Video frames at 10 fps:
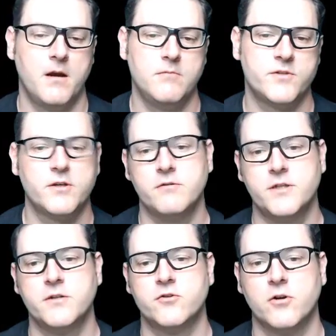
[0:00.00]
Security
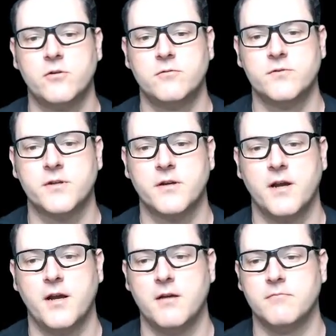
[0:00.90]
controls
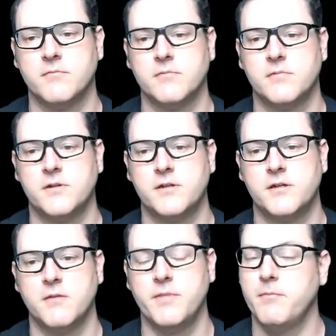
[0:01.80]

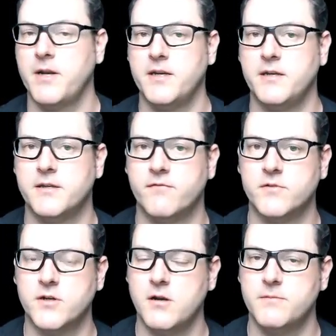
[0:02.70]
can be many different
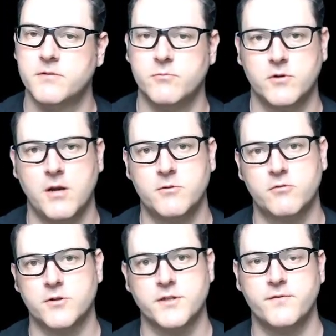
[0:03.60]
types, and we'll come
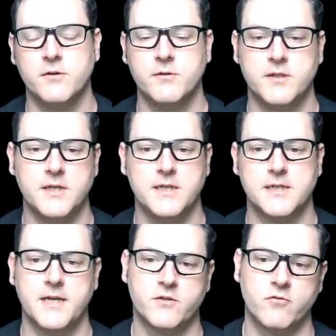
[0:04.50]
across a few of these later